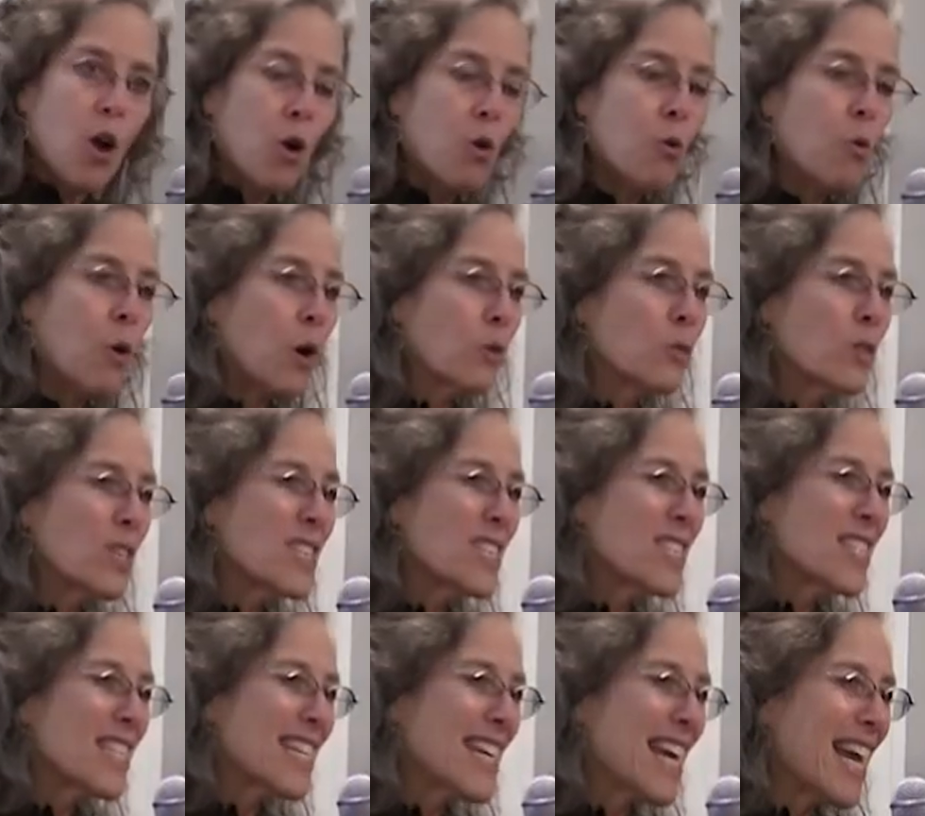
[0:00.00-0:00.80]
who
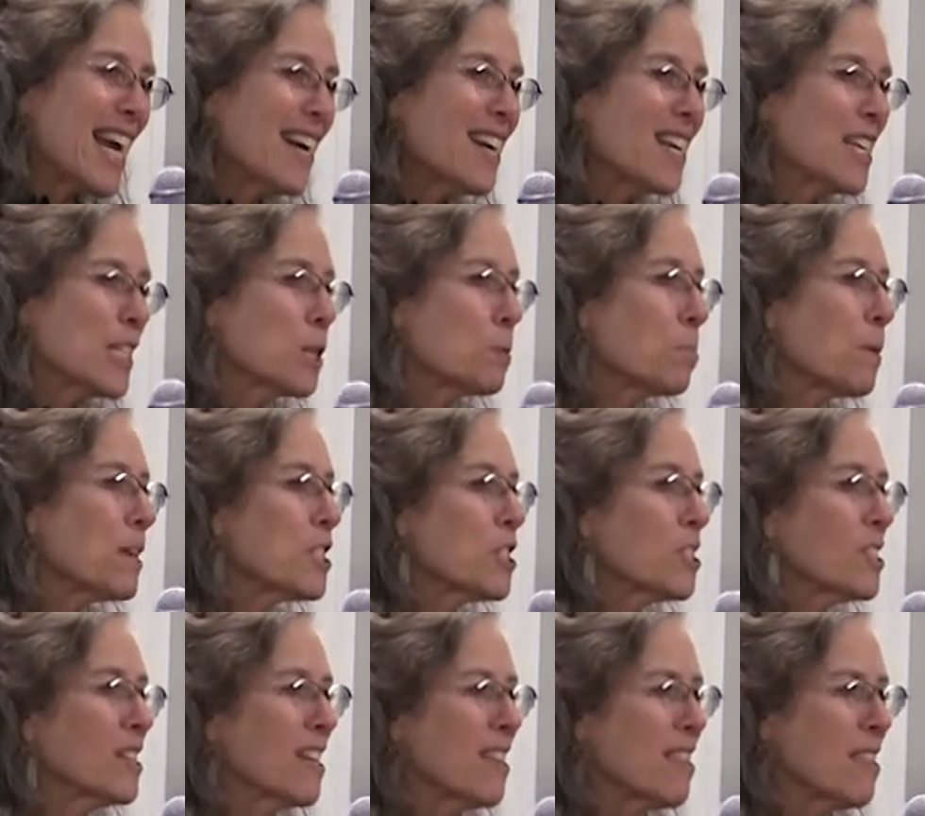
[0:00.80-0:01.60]
owns the data,
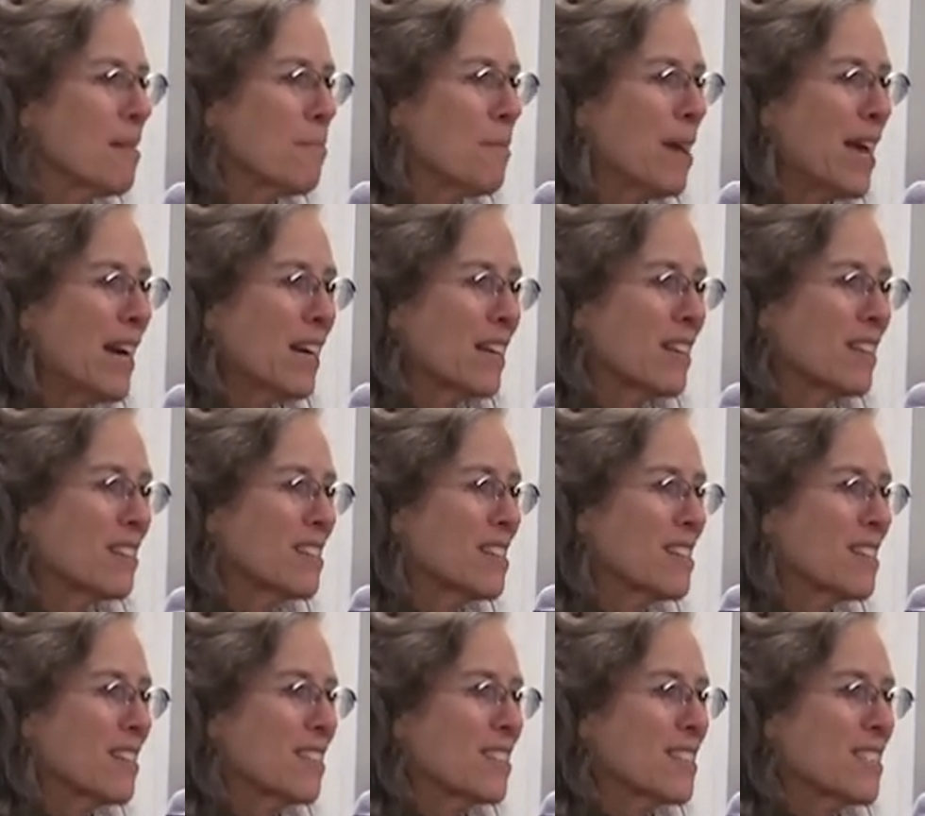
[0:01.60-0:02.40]
especially the
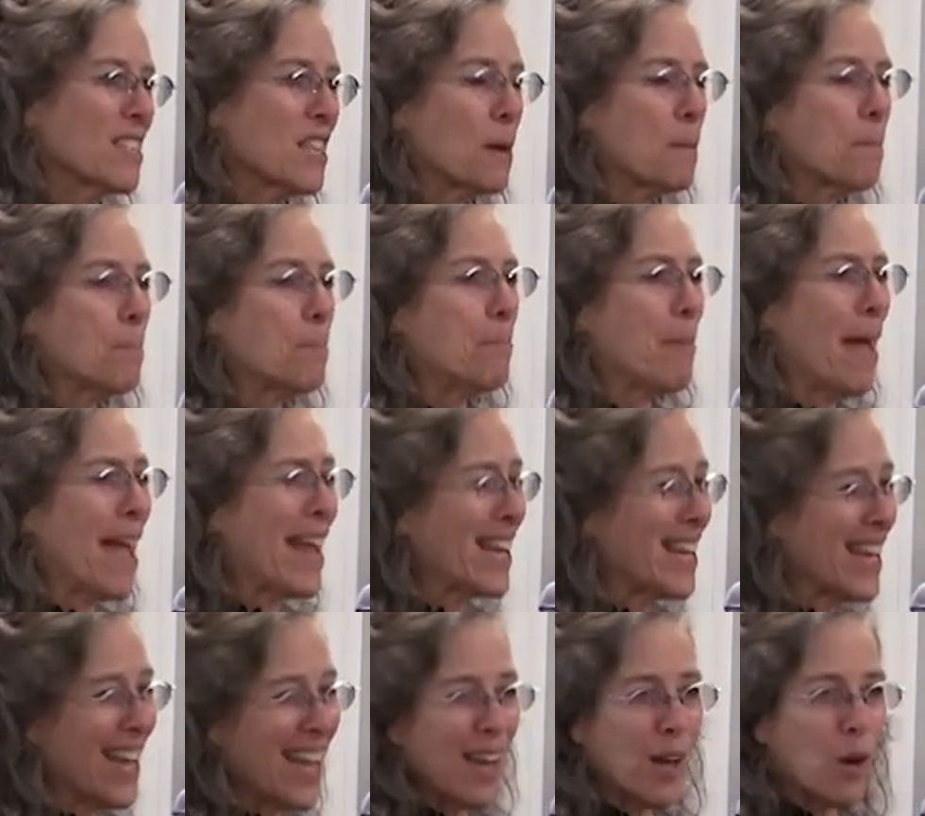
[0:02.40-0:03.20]
medical, because they're
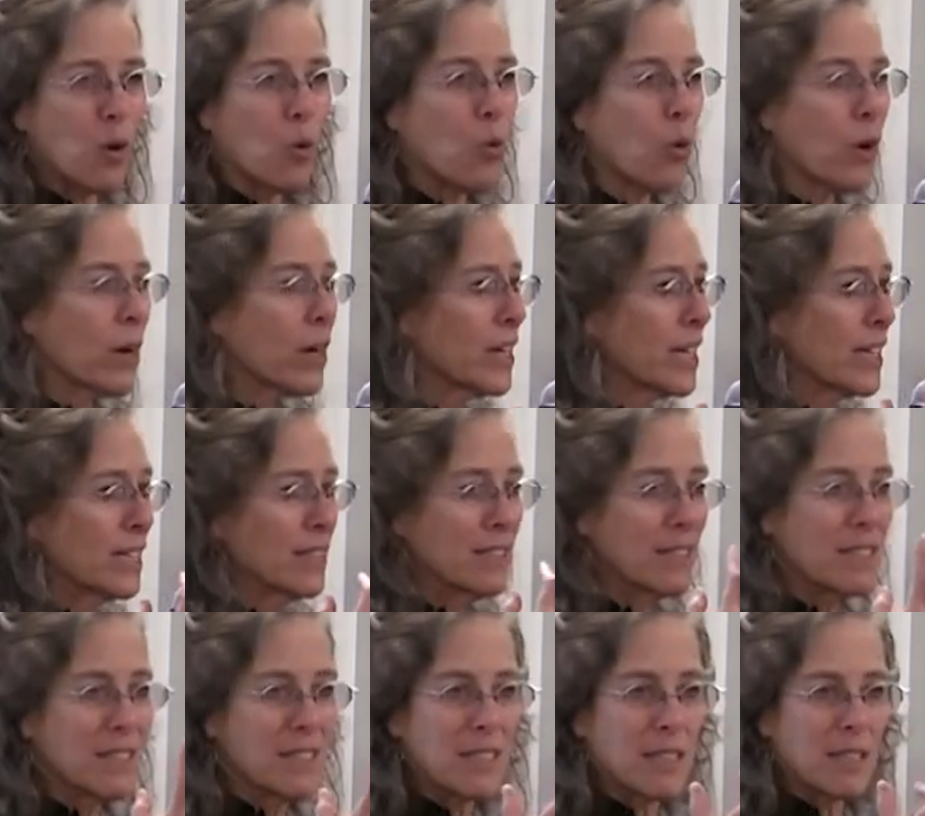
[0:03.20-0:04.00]
banking
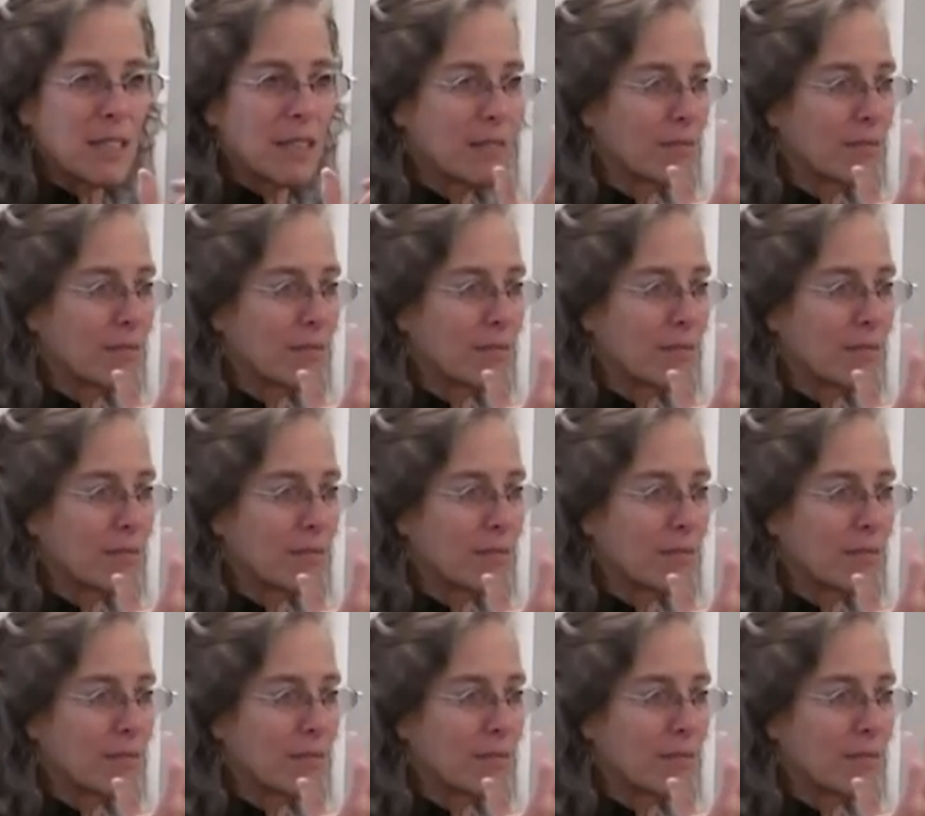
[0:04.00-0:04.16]
organs.